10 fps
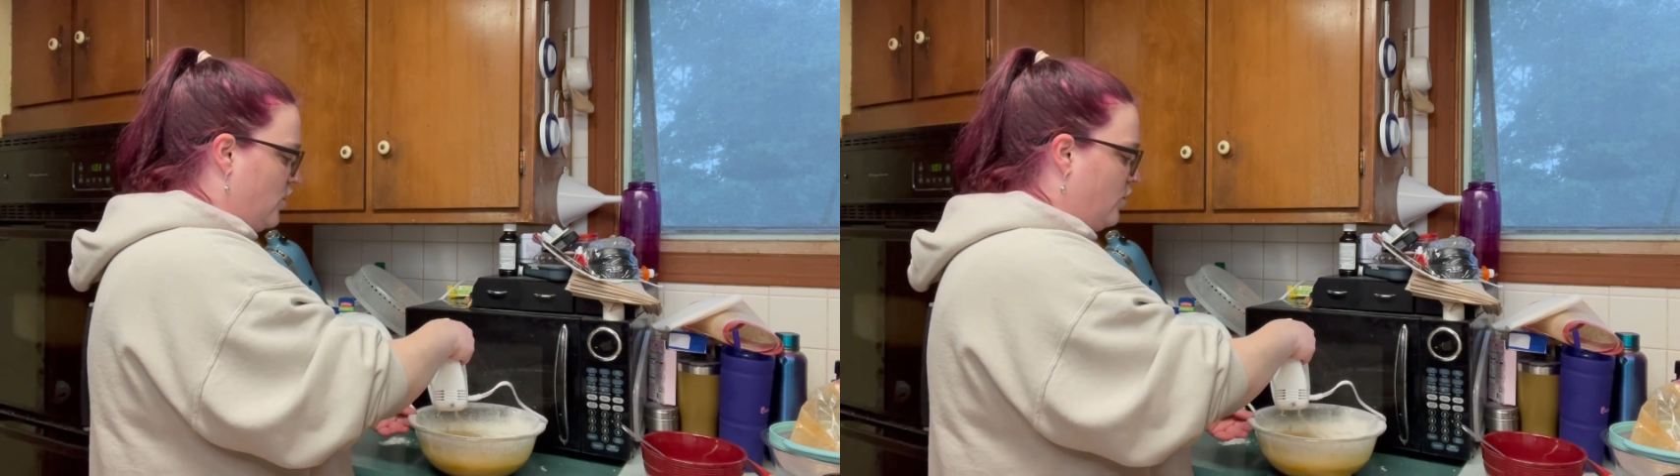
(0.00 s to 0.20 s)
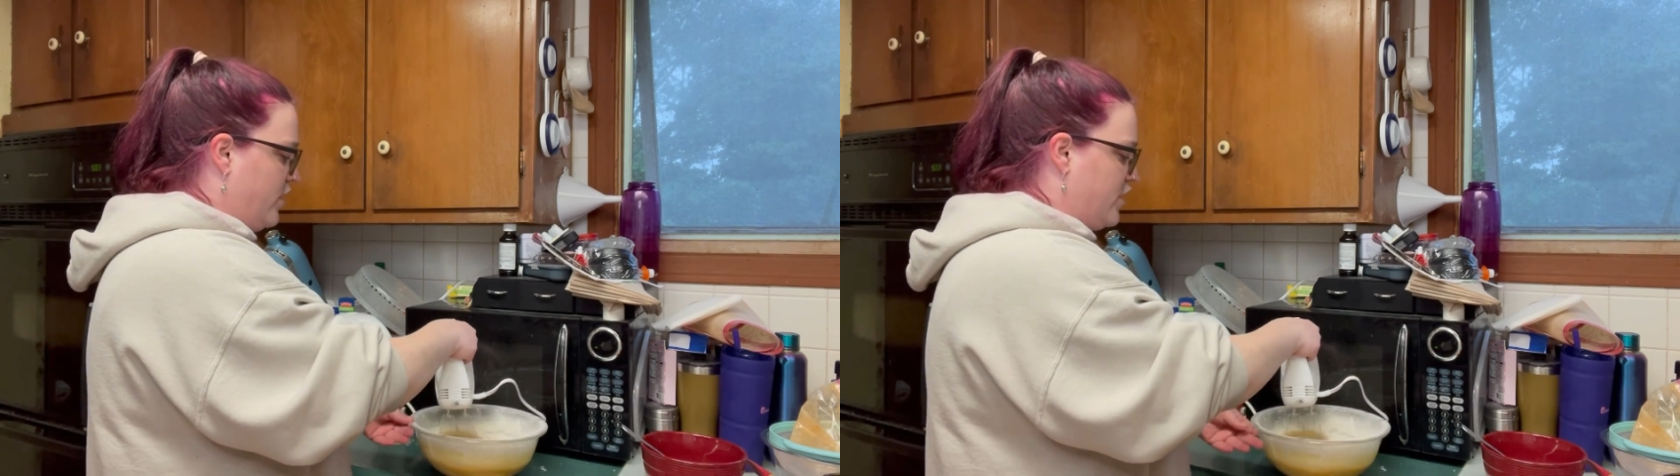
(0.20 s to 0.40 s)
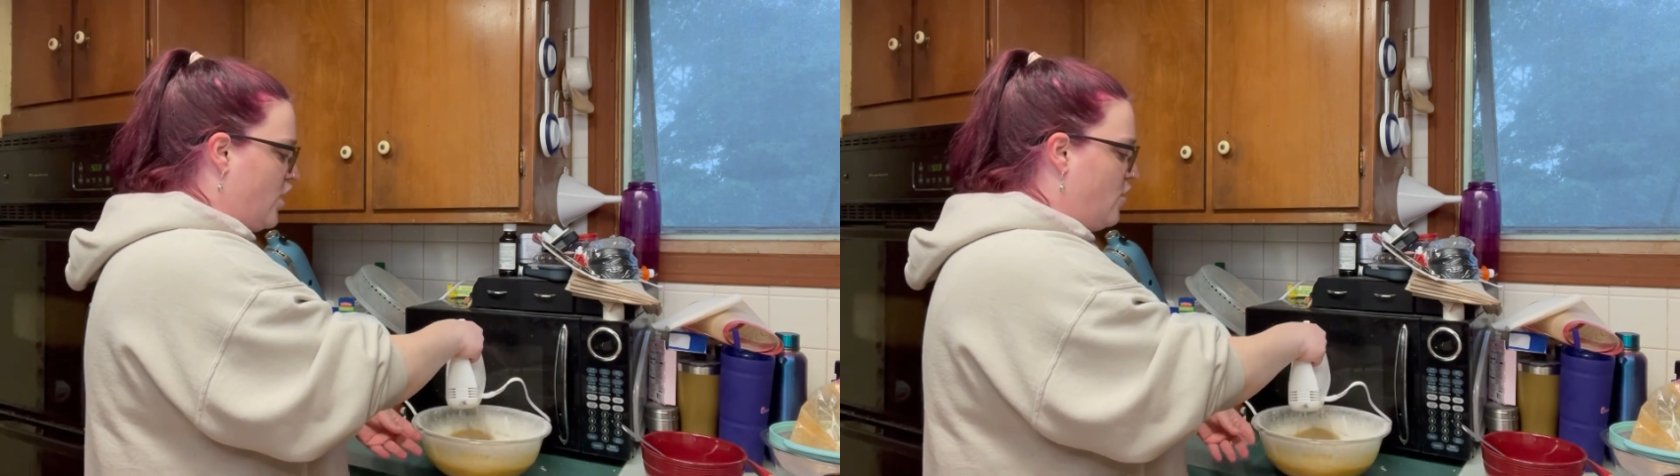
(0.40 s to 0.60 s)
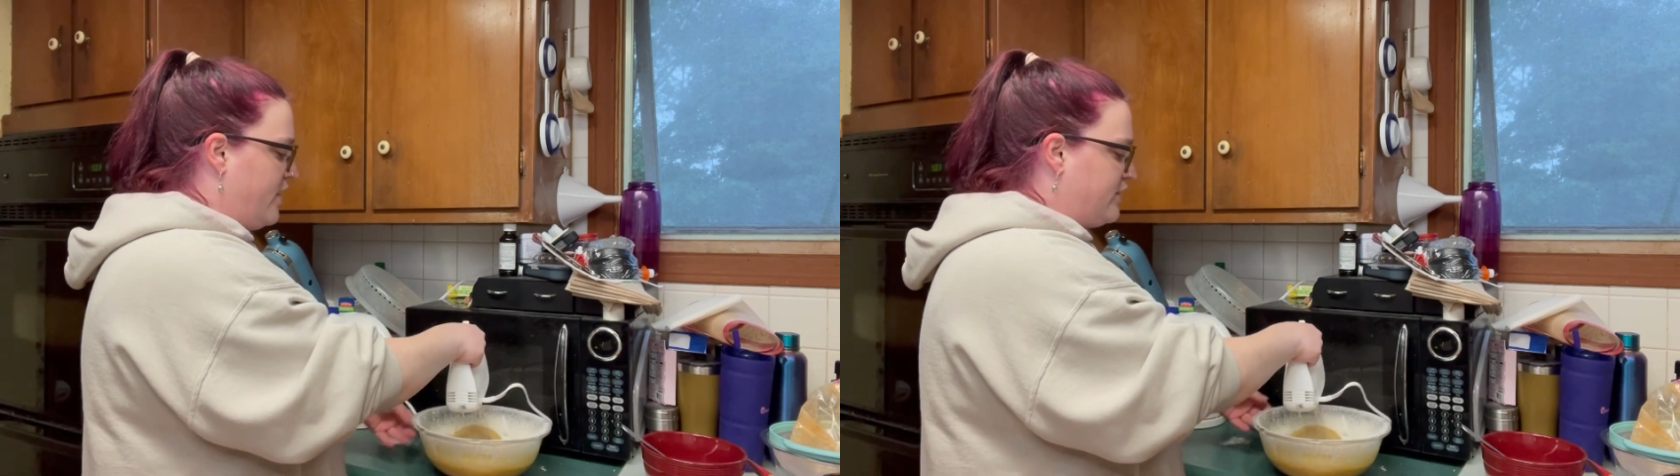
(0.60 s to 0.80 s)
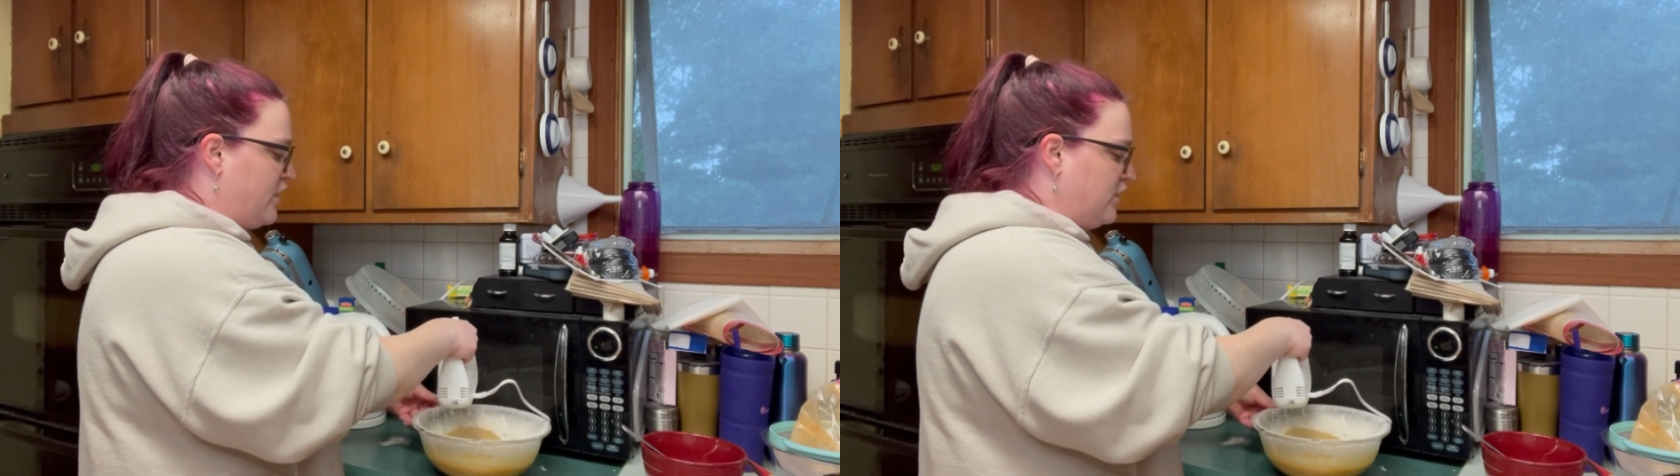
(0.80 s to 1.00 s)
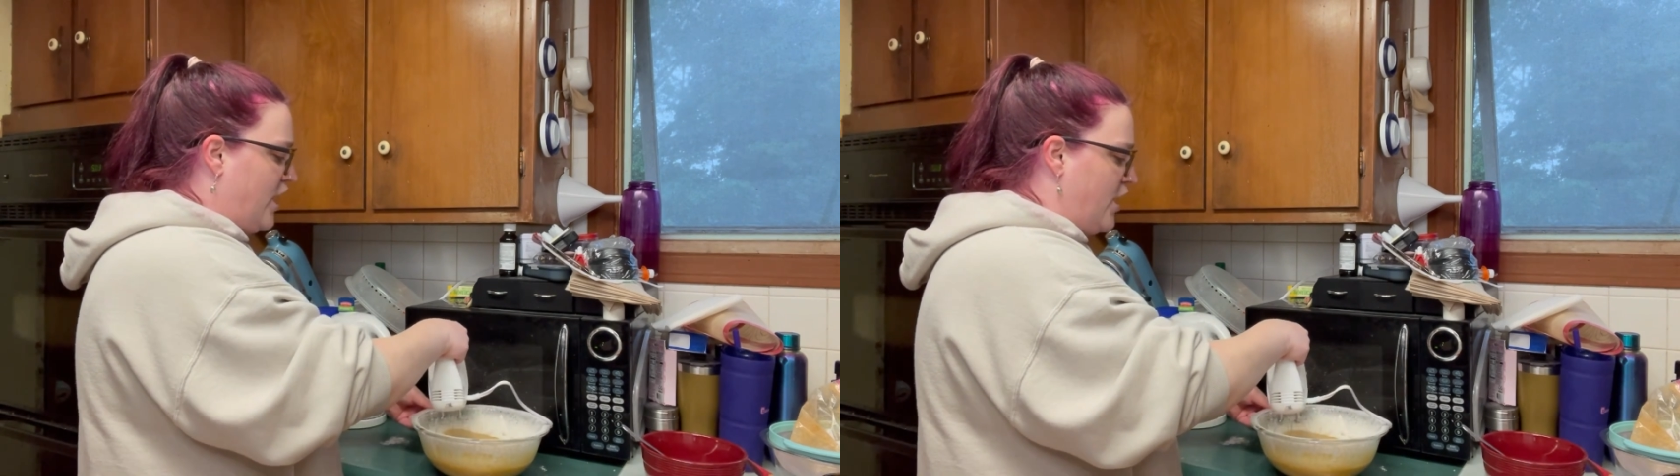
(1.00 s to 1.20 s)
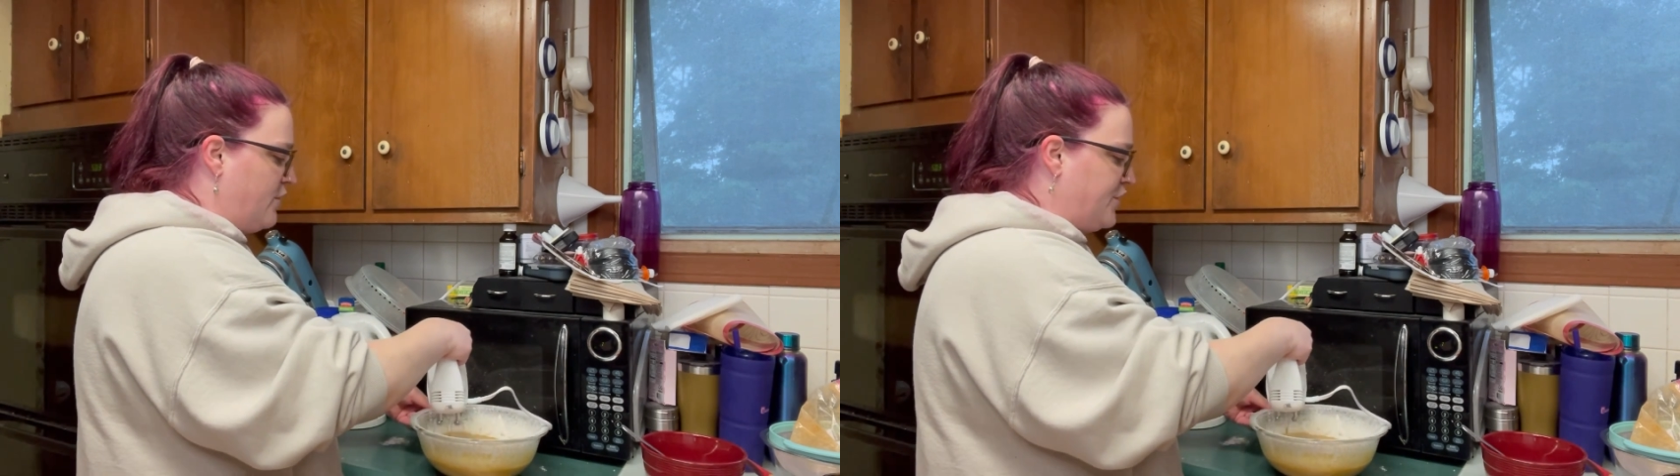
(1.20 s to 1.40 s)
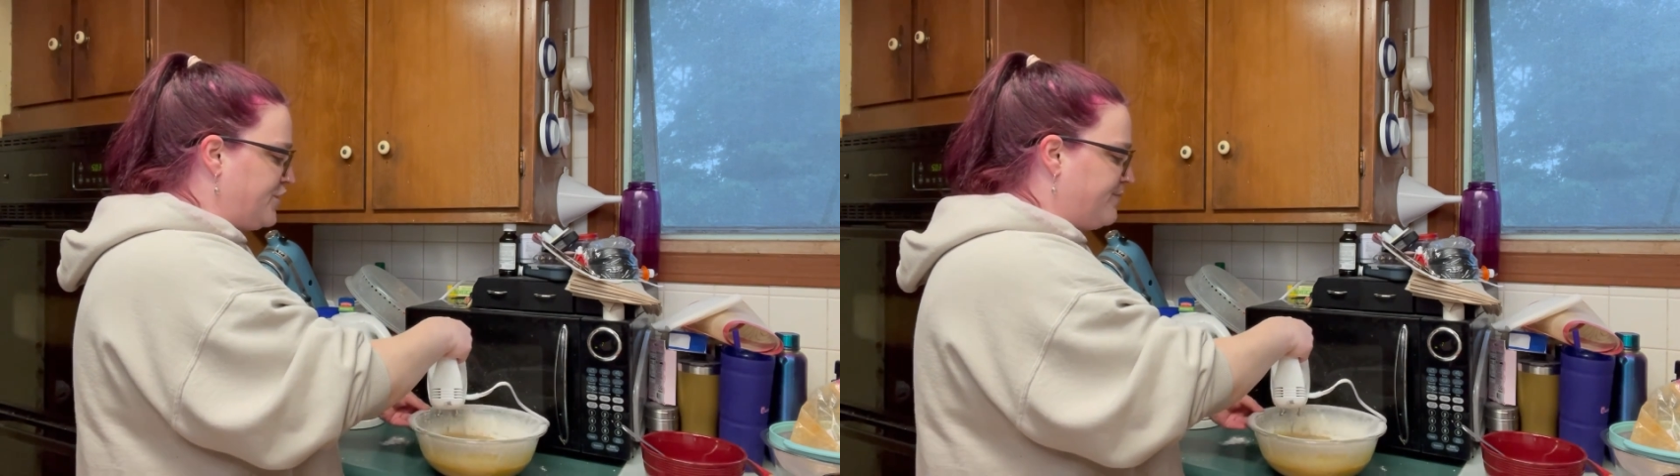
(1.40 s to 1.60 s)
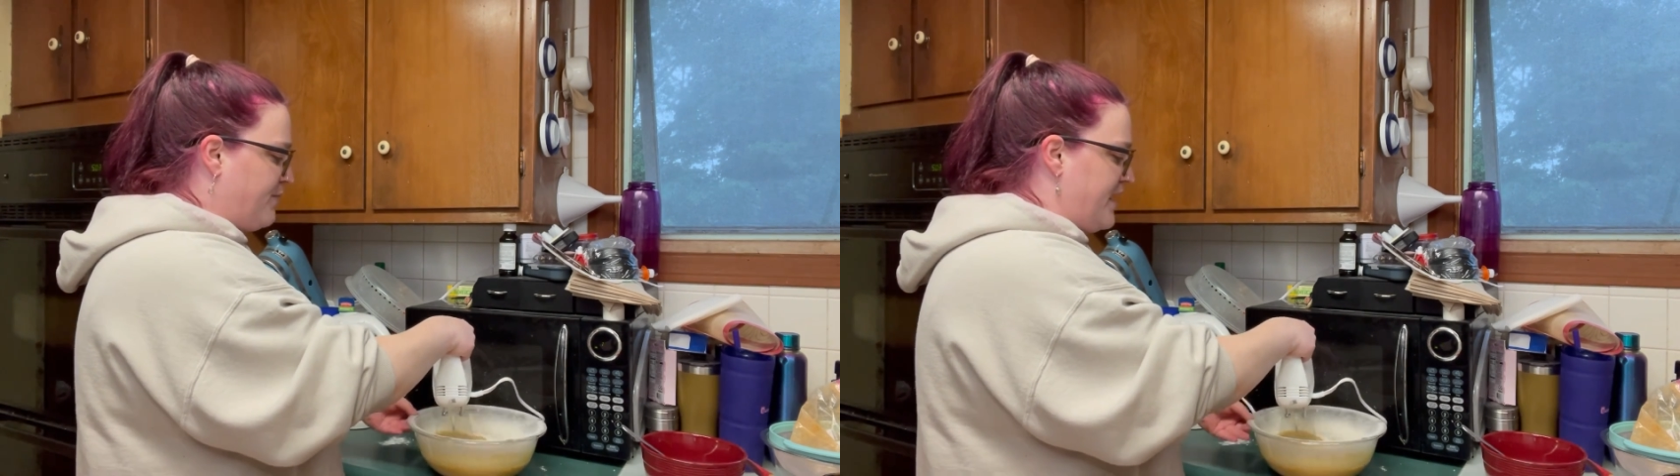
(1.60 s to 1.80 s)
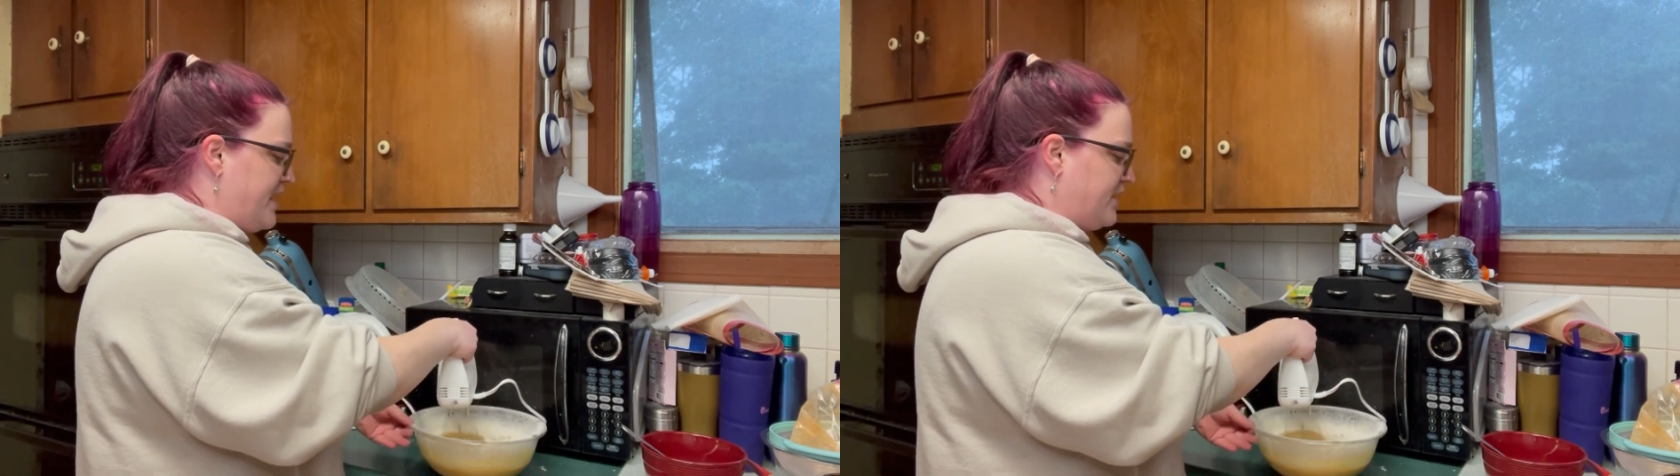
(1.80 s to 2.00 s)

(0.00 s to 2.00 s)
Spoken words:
We go with a lower speed